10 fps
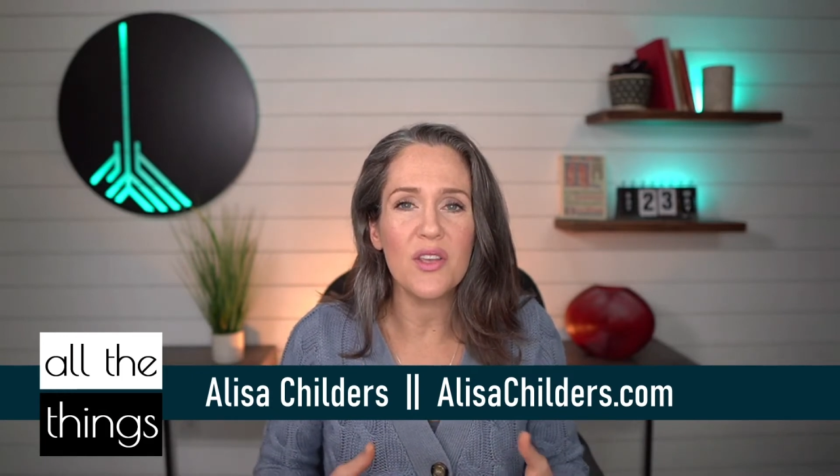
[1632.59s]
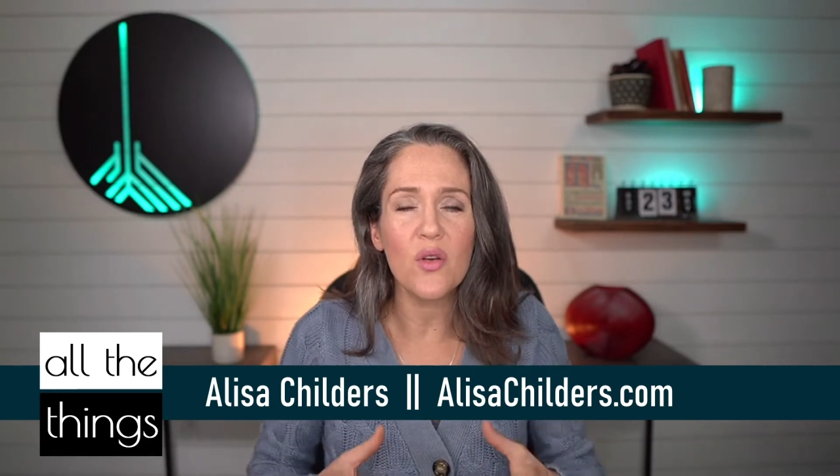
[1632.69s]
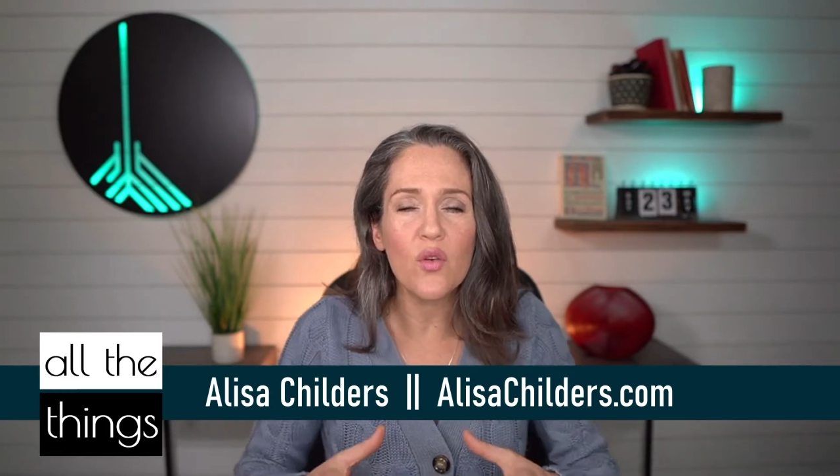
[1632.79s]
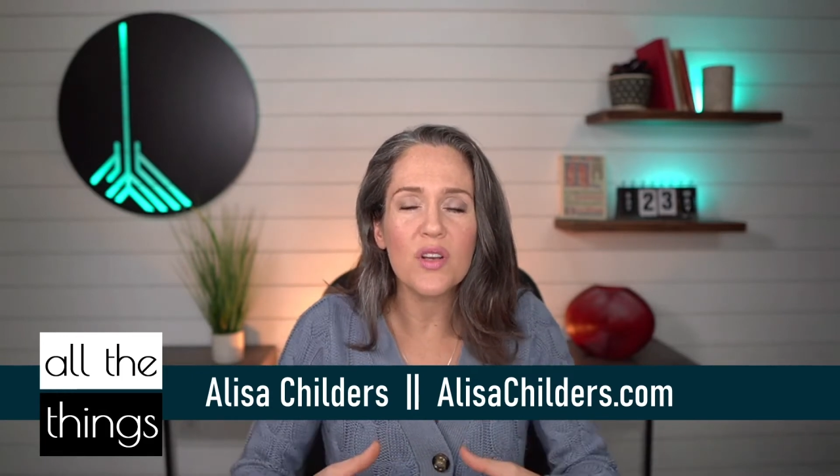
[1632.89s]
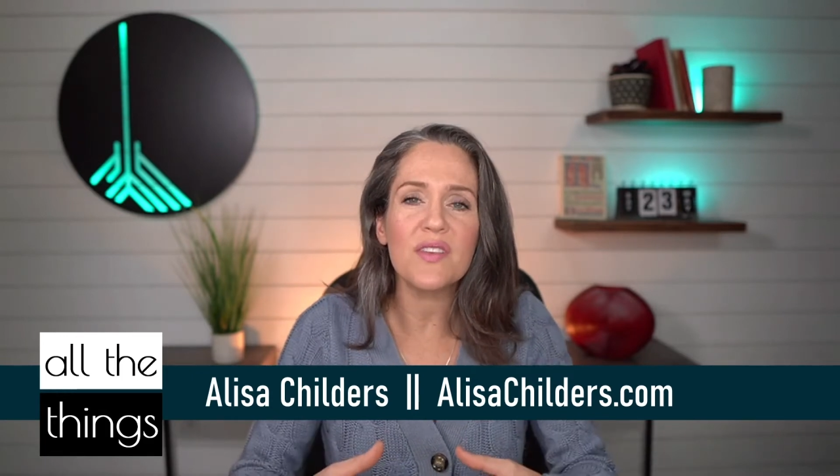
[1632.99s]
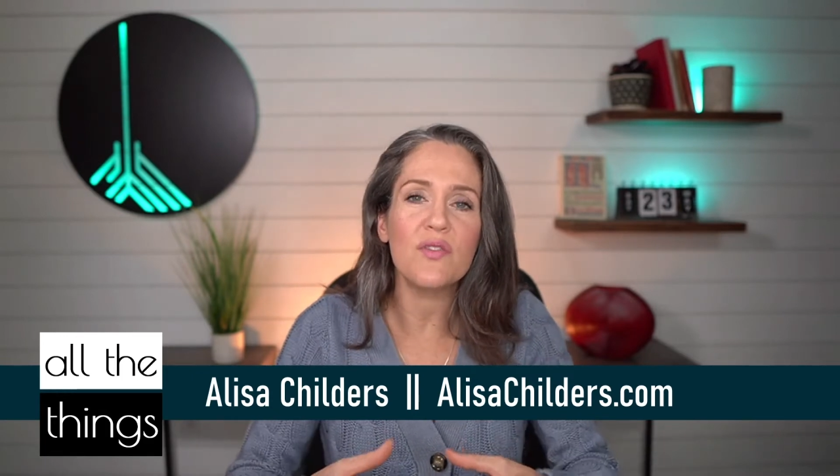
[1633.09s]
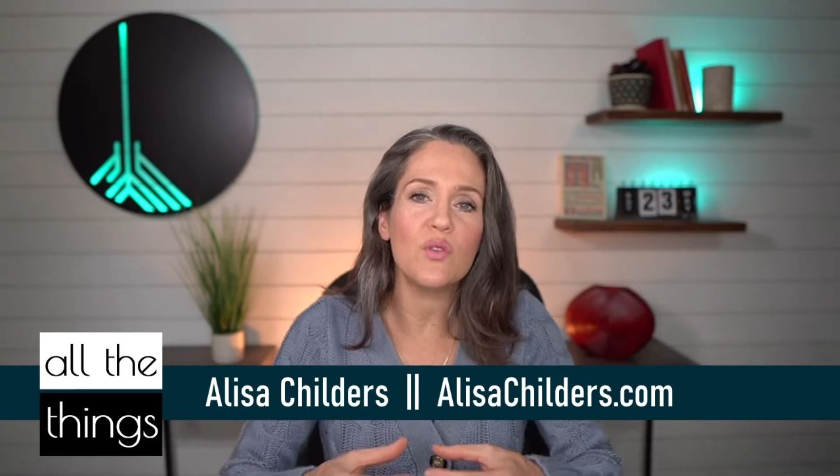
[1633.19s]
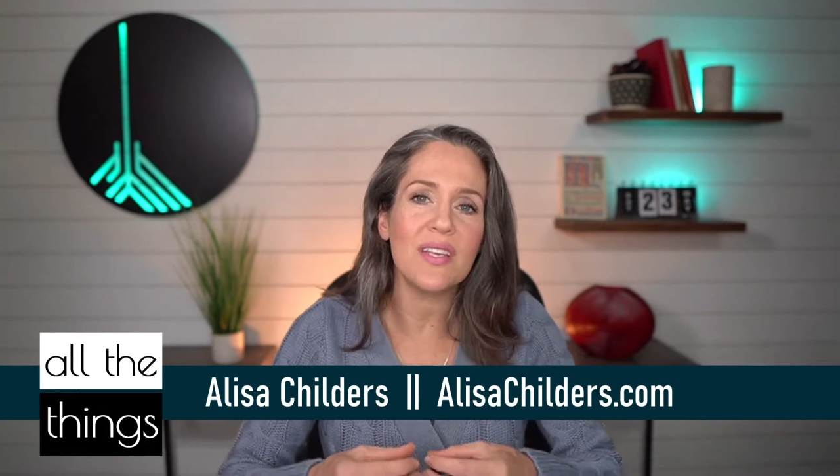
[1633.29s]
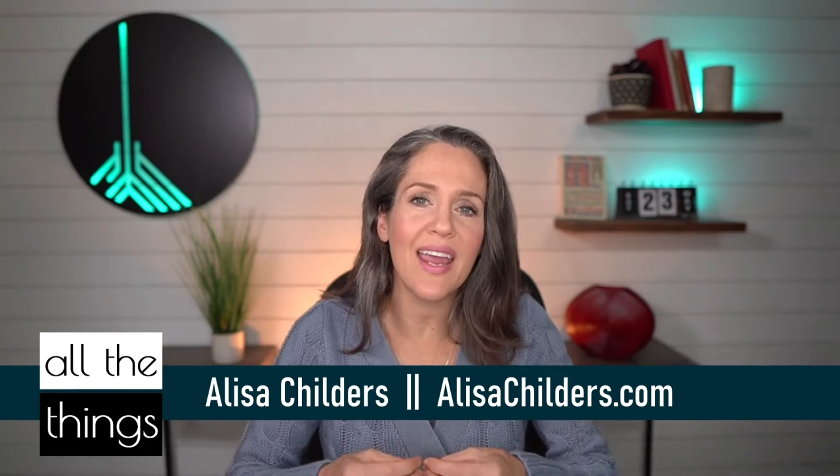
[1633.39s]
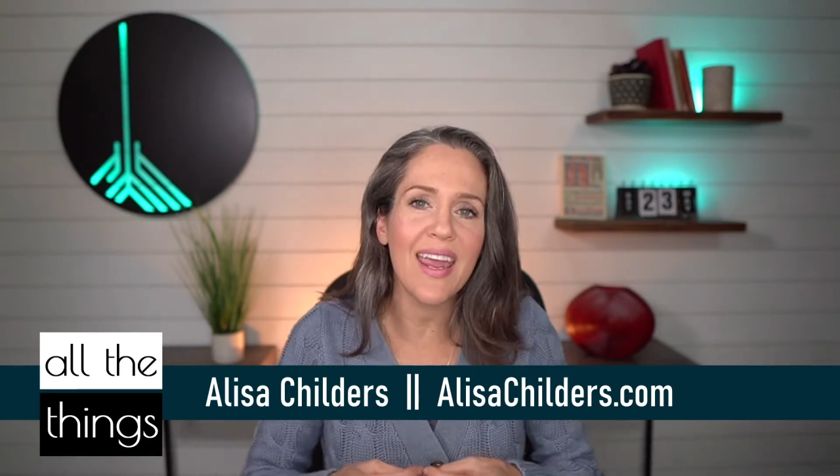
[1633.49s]
you know, of course, if you
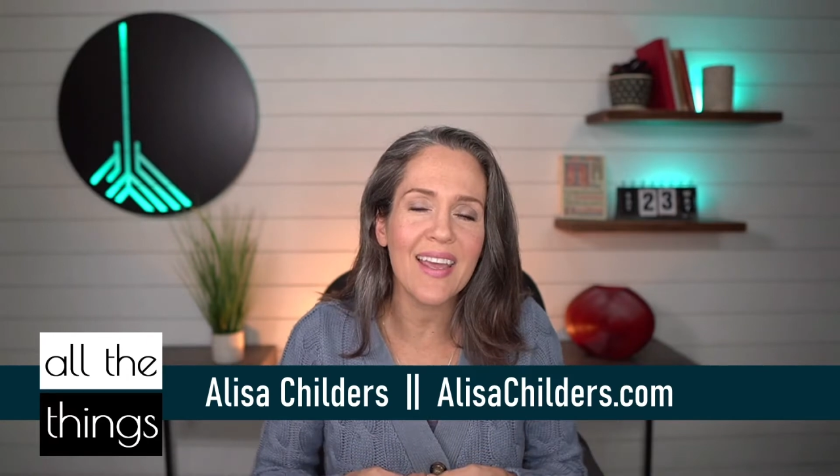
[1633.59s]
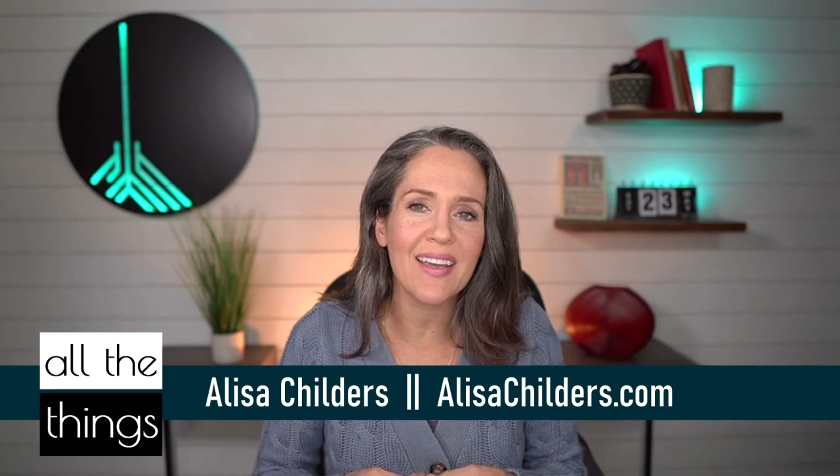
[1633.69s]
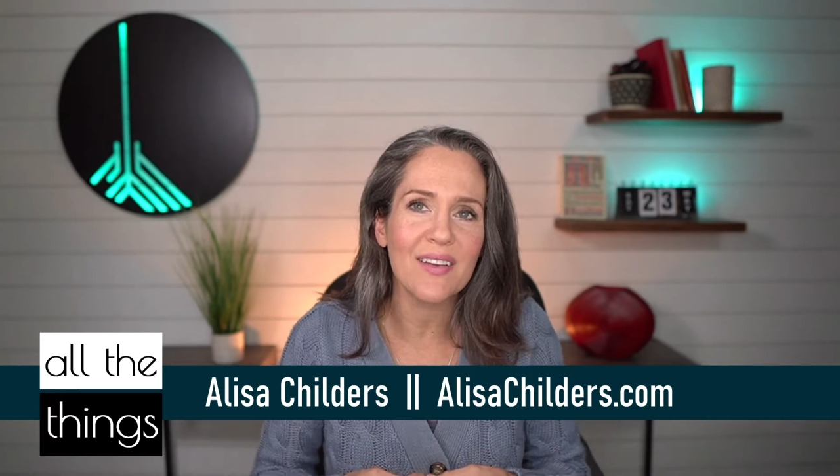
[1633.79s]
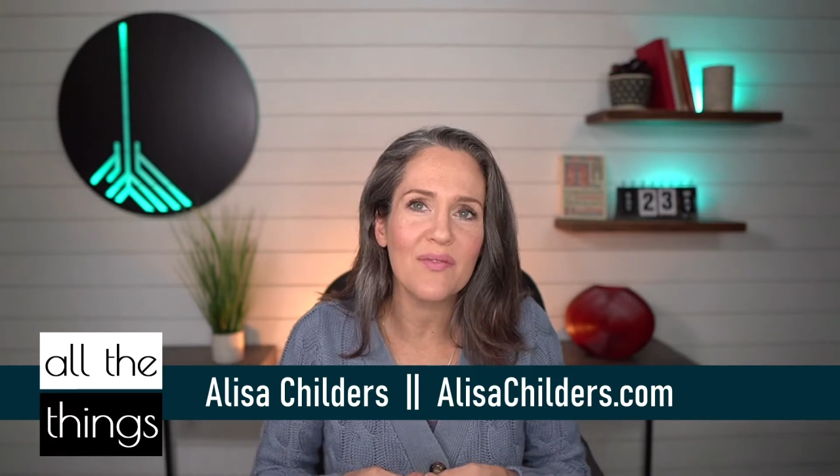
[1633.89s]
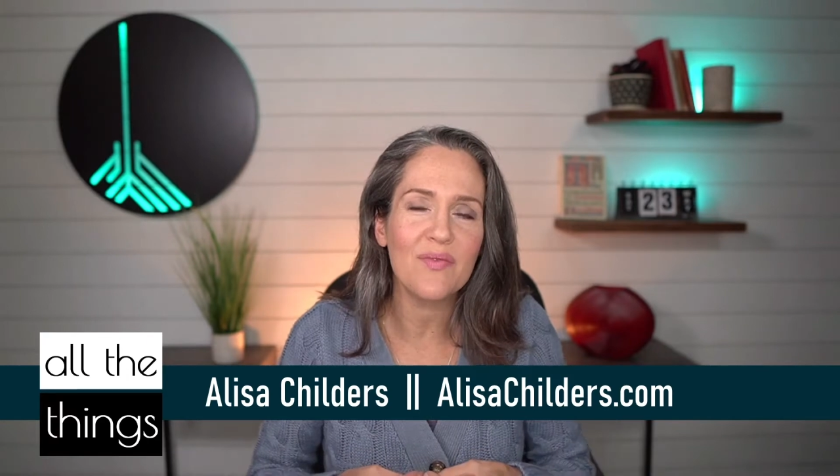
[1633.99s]
take